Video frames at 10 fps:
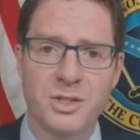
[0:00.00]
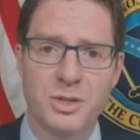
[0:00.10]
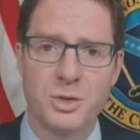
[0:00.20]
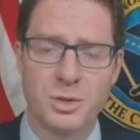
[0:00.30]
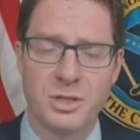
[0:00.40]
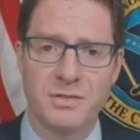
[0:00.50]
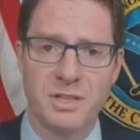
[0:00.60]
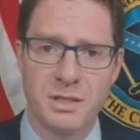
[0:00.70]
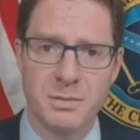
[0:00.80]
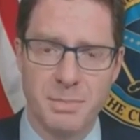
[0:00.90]
to
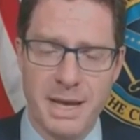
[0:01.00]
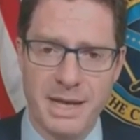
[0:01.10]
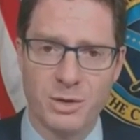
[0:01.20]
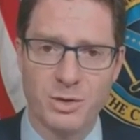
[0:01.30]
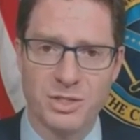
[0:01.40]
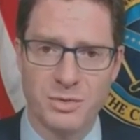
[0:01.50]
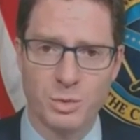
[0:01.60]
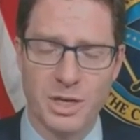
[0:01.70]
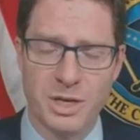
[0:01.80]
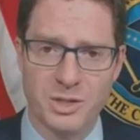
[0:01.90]
convene bankers, civil
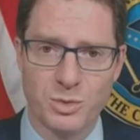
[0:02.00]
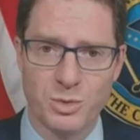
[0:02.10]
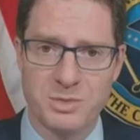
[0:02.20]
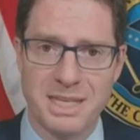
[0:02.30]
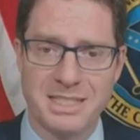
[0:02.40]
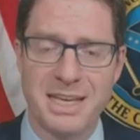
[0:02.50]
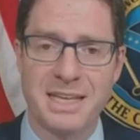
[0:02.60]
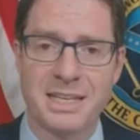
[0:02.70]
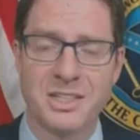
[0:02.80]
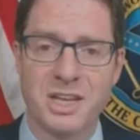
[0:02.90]
rights groups, and
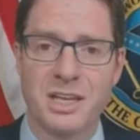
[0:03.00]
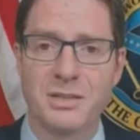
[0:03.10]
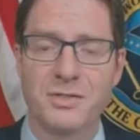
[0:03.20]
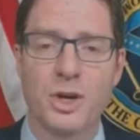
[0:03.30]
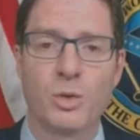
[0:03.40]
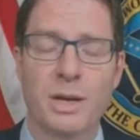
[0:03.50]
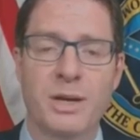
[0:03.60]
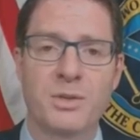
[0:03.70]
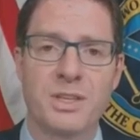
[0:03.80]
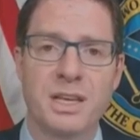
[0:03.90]
tech executives
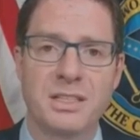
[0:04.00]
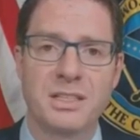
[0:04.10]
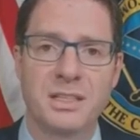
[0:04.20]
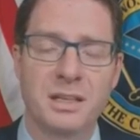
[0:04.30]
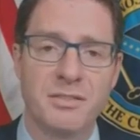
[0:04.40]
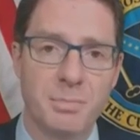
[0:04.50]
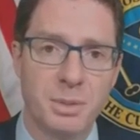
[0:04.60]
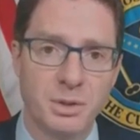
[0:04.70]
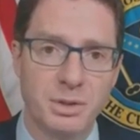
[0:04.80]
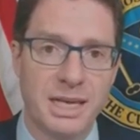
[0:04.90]
around the idea of
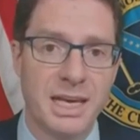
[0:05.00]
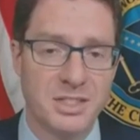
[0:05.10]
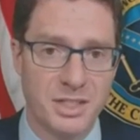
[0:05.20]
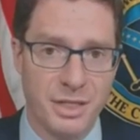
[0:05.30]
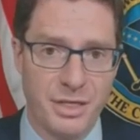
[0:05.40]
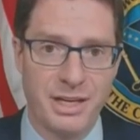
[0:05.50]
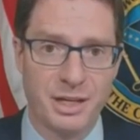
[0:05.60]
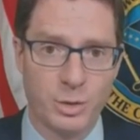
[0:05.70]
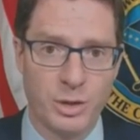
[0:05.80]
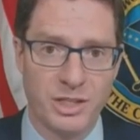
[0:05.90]
building a
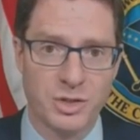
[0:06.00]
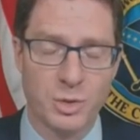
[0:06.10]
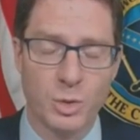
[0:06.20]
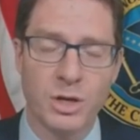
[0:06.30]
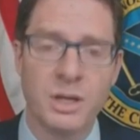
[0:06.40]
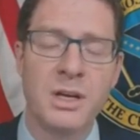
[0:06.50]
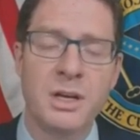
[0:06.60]
synthetic credit score